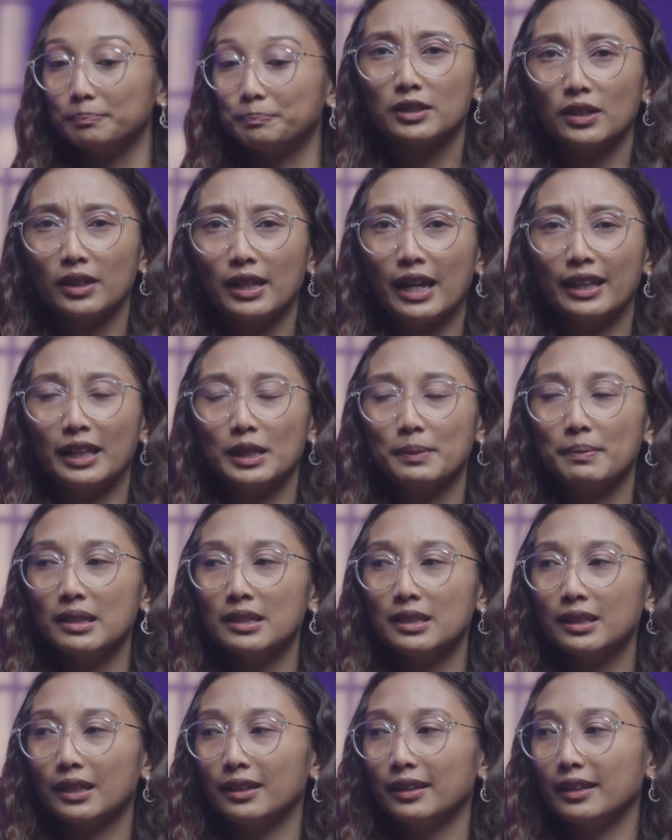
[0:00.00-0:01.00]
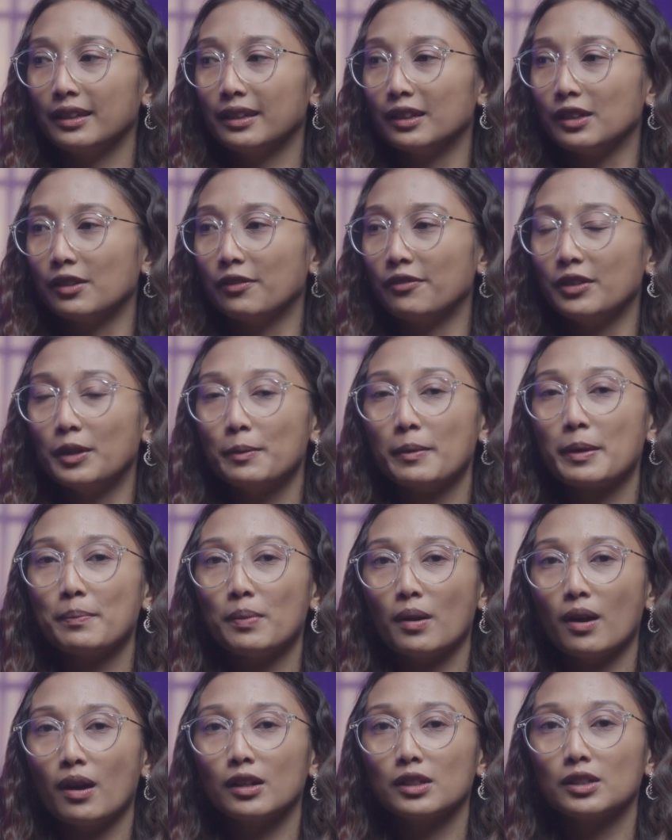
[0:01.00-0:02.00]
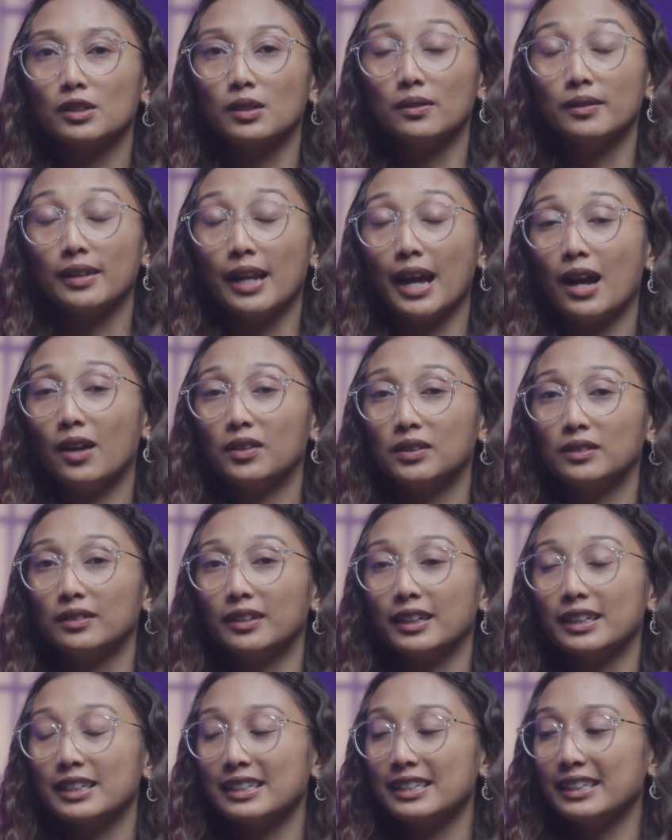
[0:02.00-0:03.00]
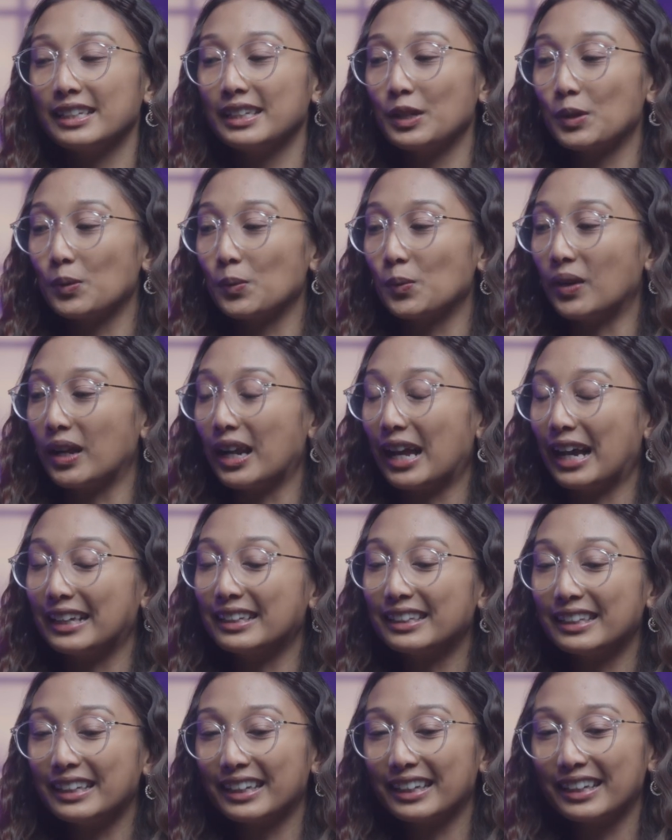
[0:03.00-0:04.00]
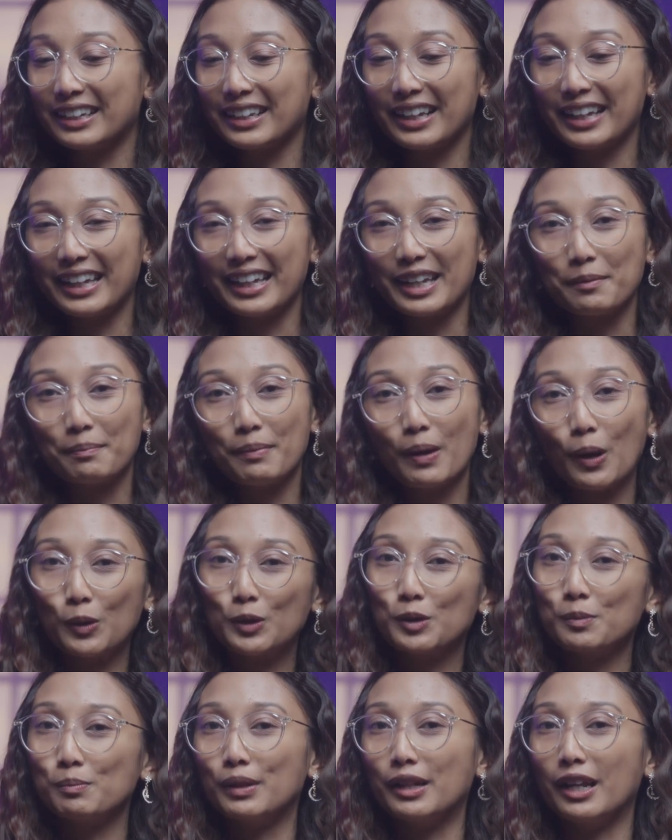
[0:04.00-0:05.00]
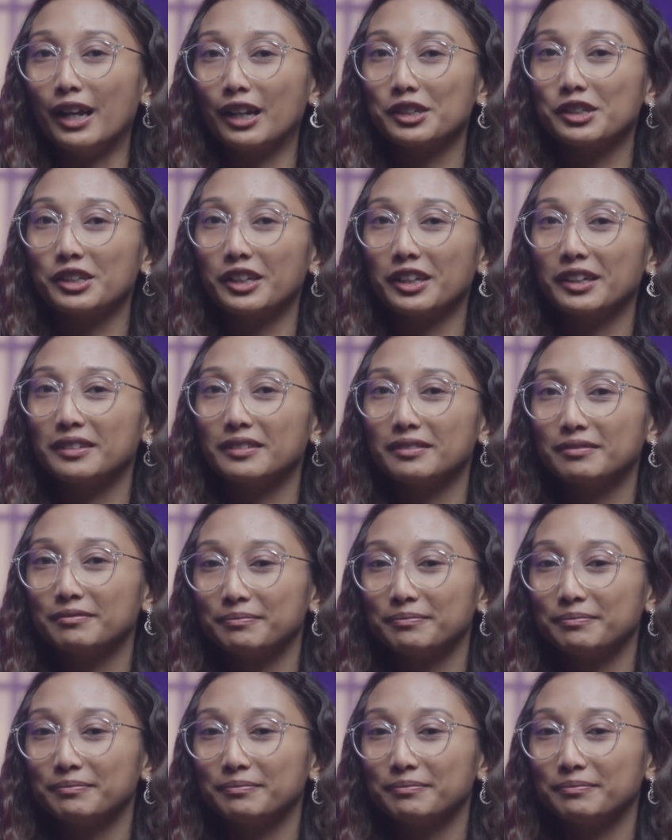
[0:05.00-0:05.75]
So yeah, that's basically the filming part. So now let's see what I did in post-production.